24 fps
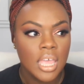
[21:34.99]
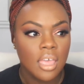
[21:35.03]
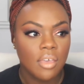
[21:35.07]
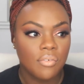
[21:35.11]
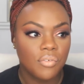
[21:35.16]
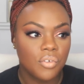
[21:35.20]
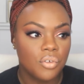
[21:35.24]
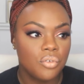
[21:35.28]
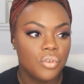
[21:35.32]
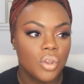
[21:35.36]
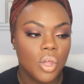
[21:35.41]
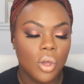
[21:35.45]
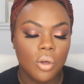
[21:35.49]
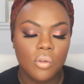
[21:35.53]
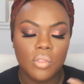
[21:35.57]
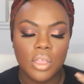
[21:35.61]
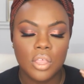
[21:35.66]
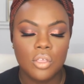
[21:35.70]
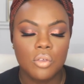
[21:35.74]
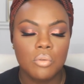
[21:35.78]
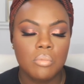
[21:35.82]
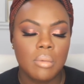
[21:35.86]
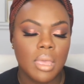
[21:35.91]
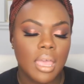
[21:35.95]
If you know
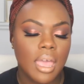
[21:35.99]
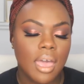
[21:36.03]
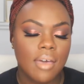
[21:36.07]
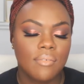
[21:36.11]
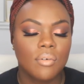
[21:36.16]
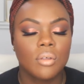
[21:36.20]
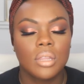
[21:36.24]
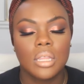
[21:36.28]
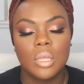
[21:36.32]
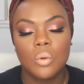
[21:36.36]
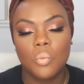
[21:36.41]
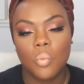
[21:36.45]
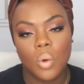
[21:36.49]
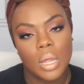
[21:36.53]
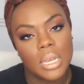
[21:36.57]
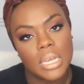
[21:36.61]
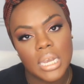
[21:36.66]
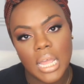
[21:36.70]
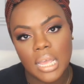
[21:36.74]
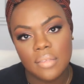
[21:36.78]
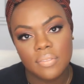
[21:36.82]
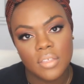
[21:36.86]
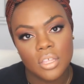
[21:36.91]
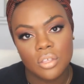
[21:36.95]
that you may have only one
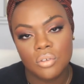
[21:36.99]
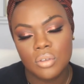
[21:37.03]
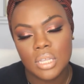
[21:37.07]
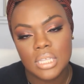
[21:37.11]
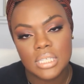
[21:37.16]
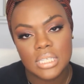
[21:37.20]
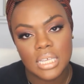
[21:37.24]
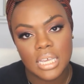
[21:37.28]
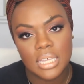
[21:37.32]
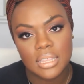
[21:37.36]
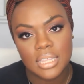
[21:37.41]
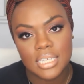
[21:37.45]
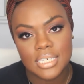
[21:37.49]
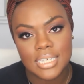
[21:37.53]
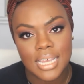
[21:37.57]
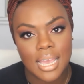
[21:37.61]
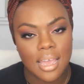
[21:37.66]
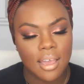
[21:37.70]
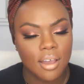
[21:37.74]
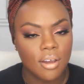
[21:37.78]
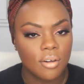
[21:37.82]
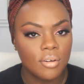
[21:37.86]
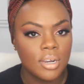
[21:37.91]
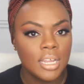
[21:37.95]
night that you need to hit the
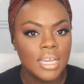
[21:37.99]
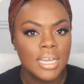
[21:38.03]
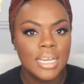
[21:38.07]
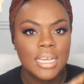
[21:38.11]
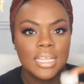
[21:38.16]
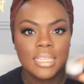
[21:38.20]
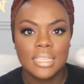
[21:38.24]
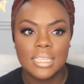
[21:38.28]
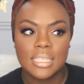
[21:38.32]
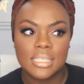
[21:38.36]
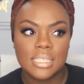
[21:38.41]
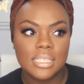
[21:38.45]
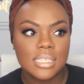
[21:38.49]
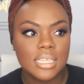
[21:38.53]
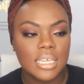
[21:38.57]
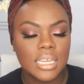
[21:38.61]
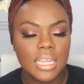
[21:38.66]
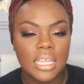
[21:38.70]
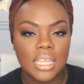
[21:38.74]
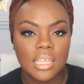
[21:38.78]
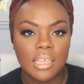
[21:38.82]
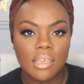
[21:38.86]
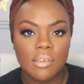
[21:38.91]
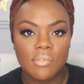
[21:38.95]
town, this is
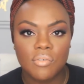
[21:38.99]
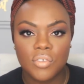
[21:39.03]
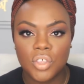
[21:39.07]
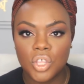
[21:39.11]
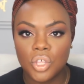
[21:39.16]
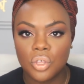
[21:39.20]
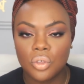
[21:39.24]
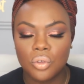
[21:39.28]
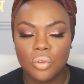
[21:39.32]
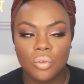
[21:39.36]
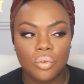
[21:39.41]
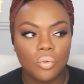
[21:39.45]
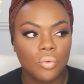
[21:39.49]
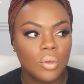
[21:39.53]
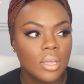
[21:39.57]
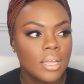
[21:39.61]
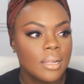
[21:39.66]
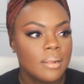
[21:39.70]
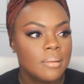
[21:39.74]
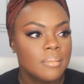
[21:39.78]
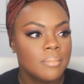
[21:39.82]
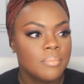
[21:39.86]
going to give you